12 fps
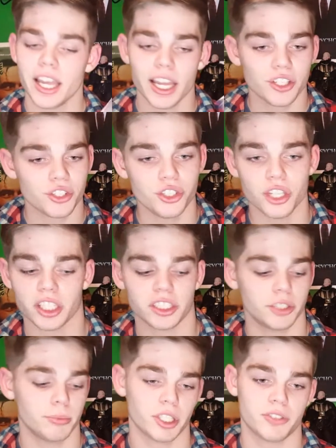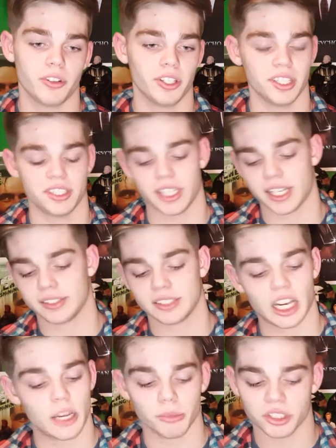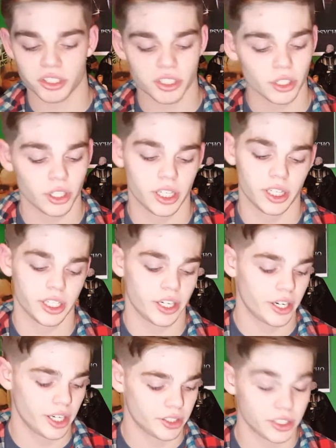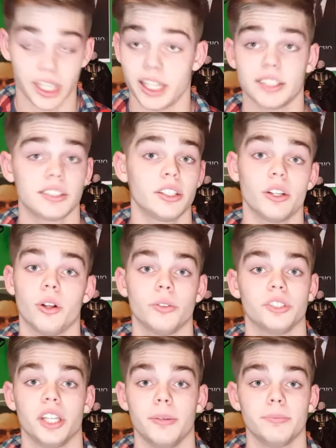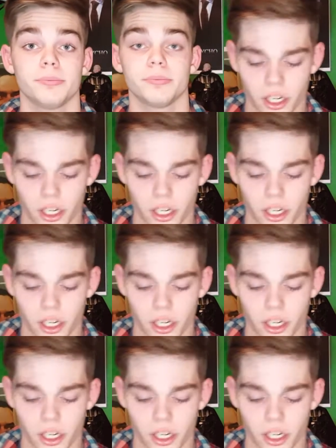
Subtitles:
It's just as much fun the second time. It's still hilarious, and it still holds up.